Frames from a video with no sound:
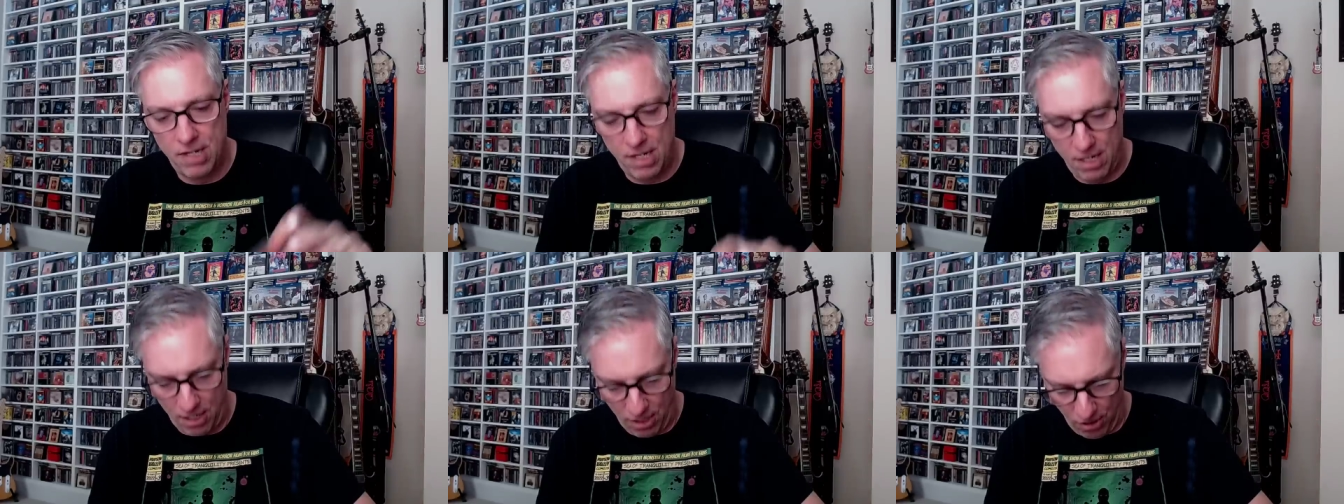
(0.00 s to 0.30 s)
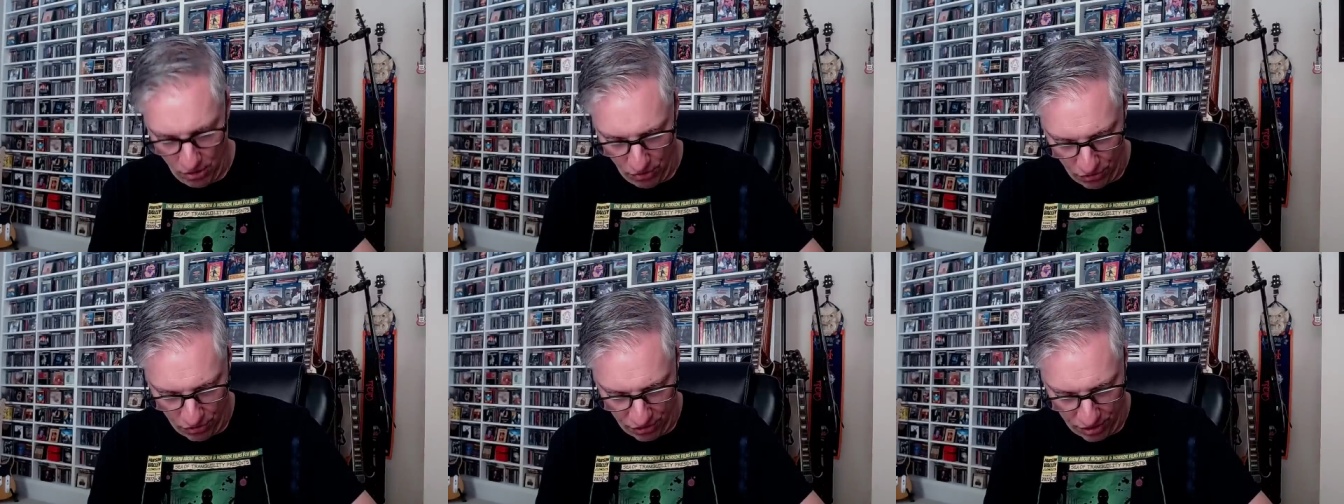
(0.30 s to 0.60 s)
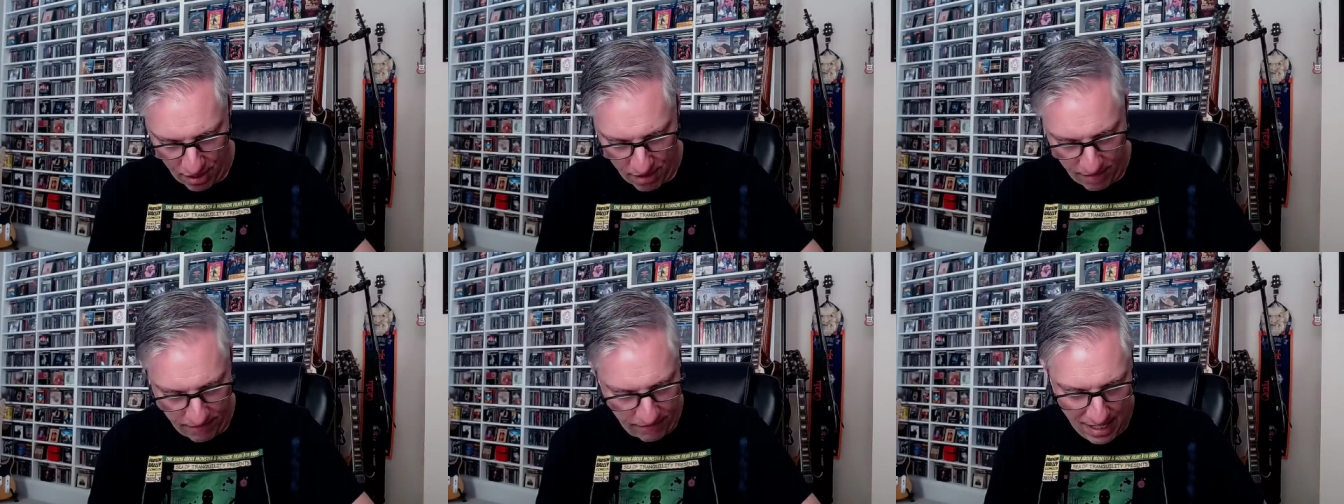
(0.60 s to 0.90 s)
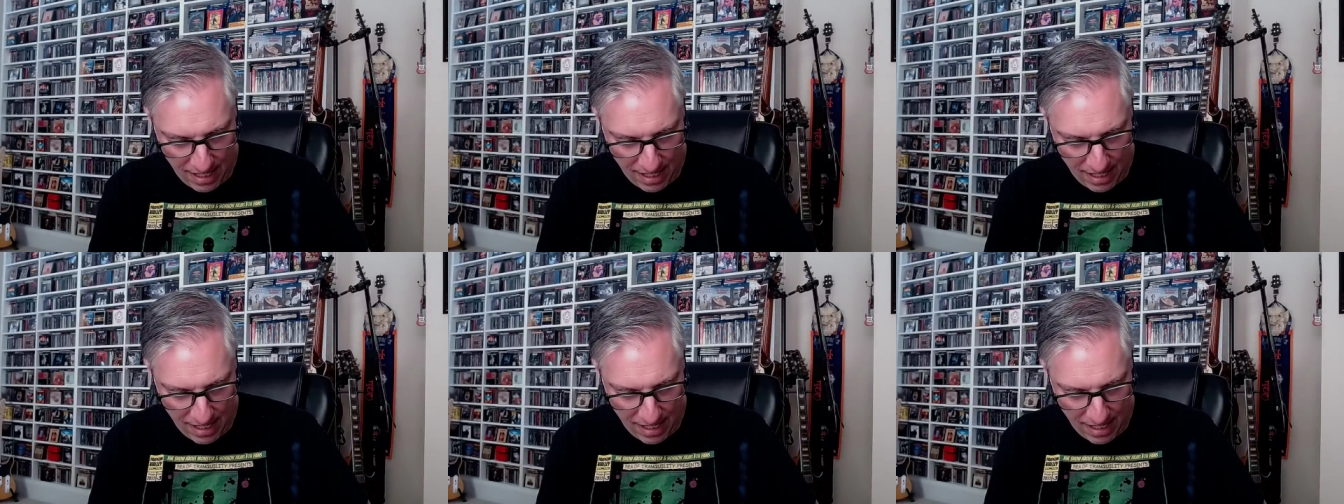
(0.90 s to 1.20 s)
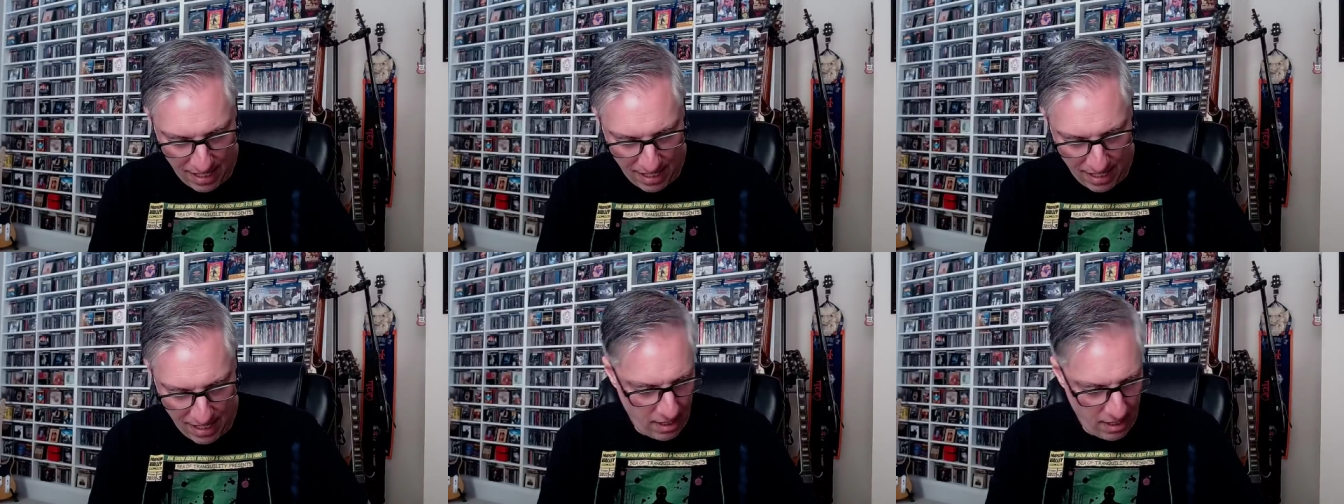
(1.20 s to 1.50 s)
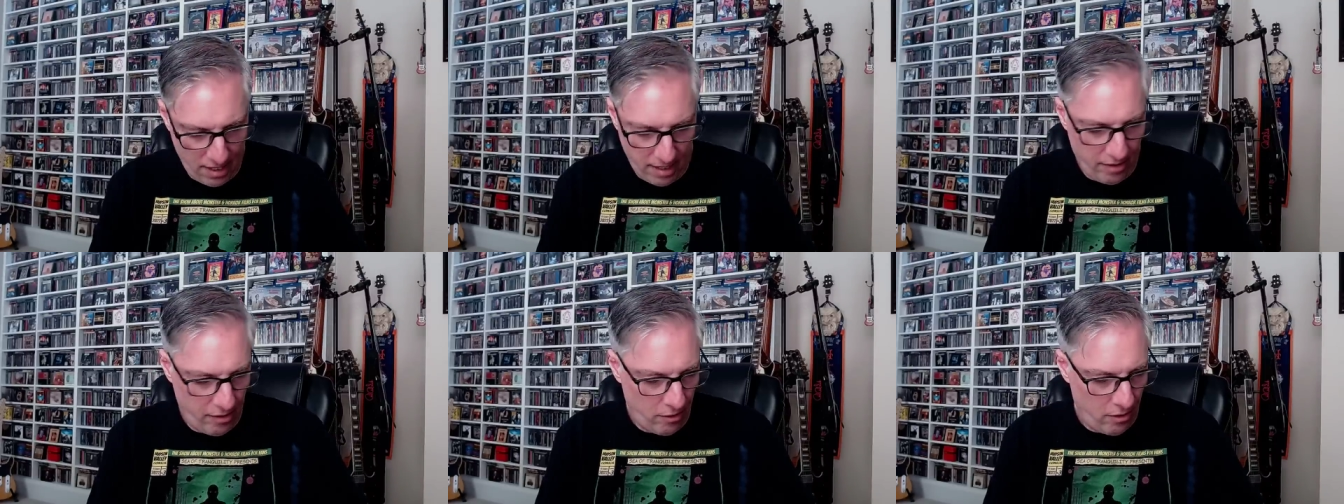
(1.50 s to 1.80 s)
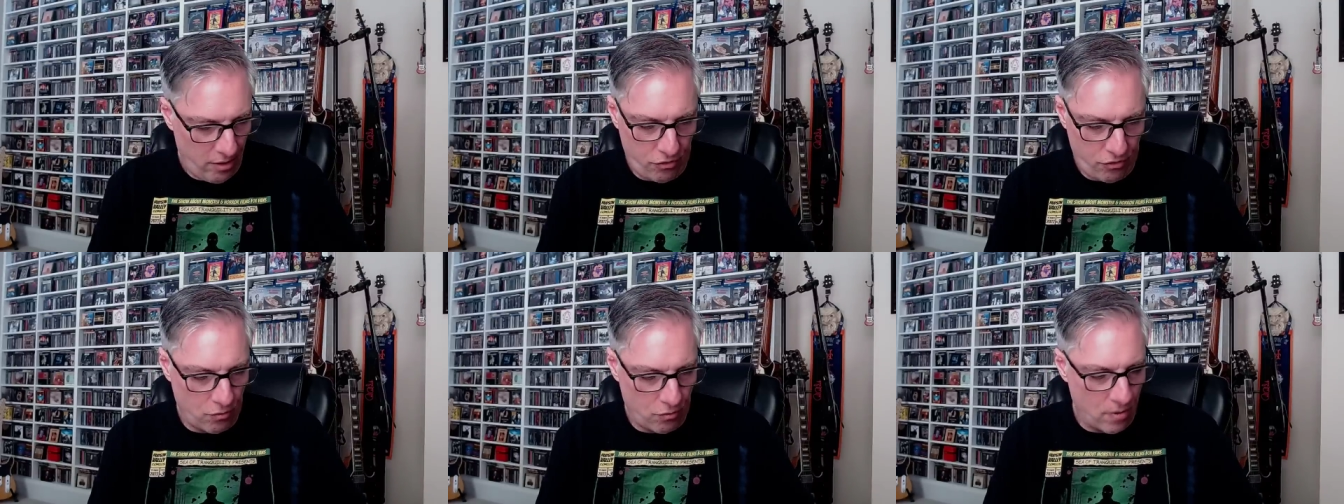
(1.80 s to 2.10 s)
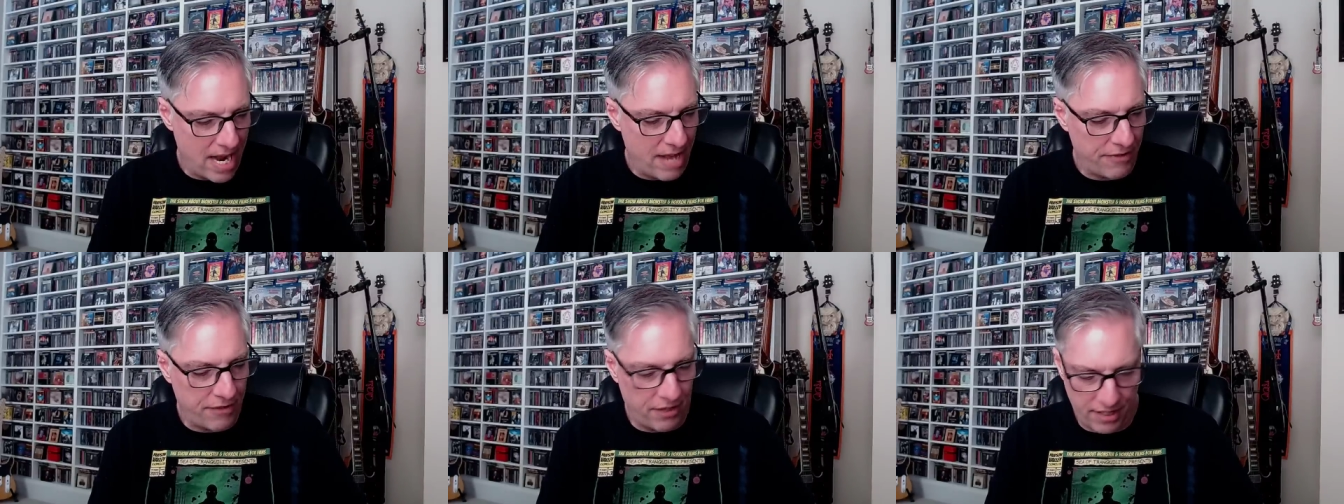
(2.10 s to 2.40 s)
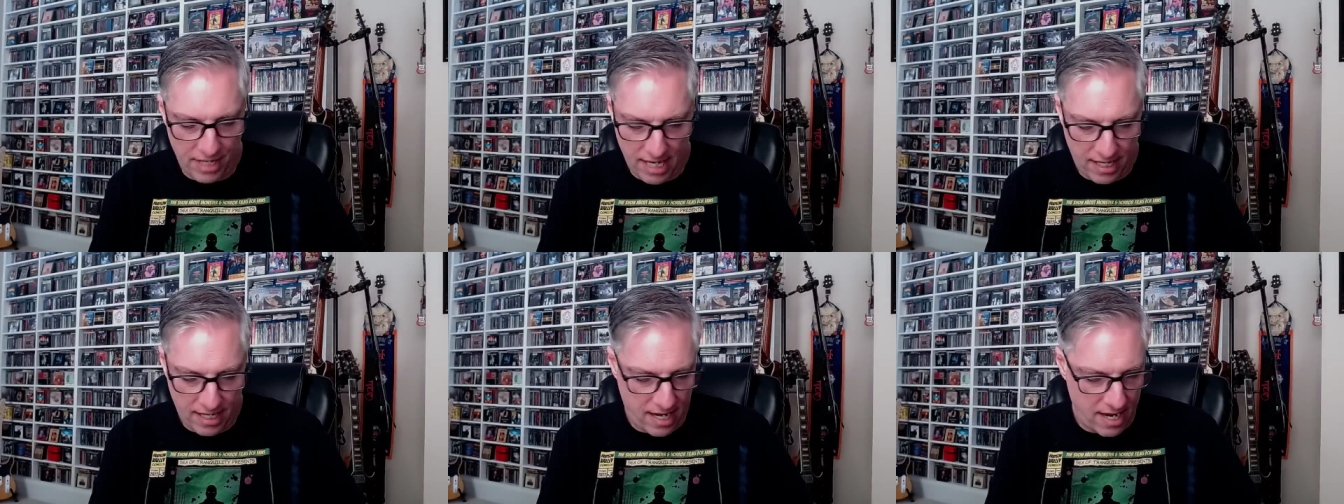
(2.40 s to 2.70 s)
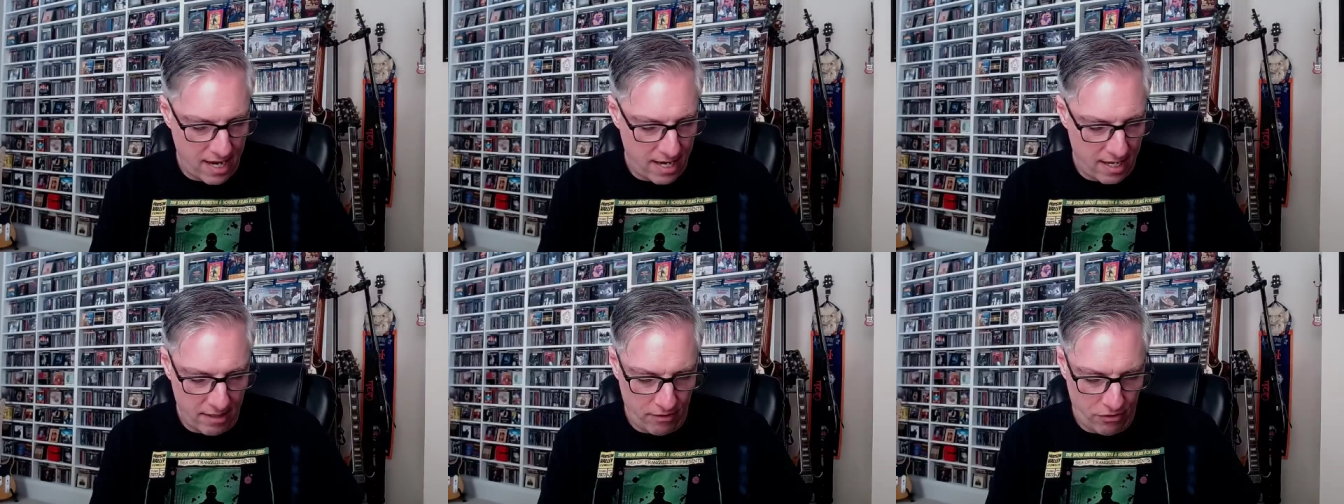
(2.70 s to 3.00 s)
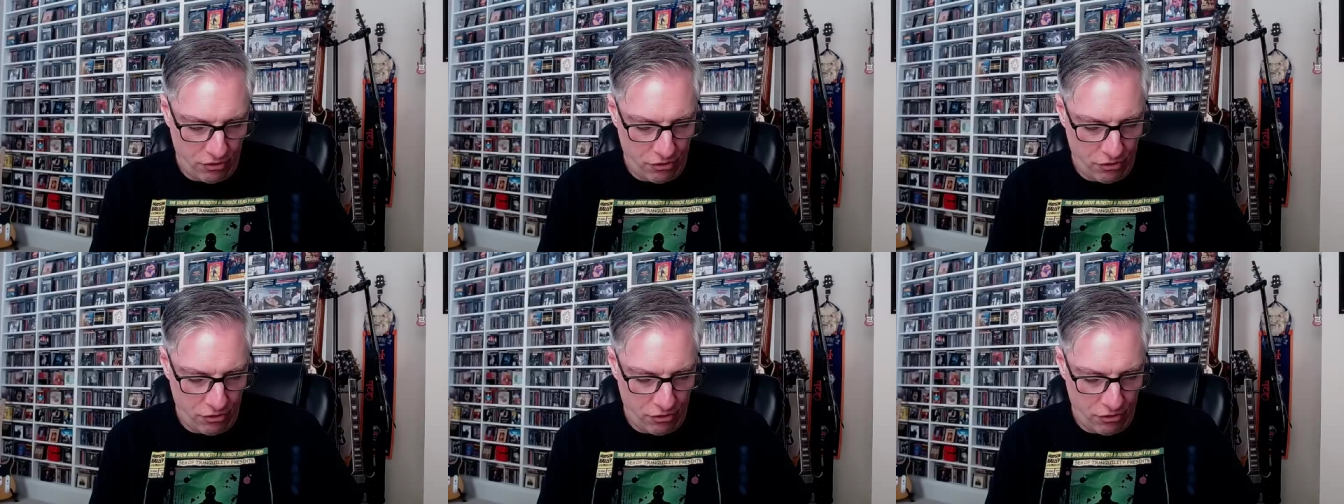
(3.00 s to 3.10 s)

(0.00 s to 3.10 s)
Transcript: Killer stuff throughout the decade.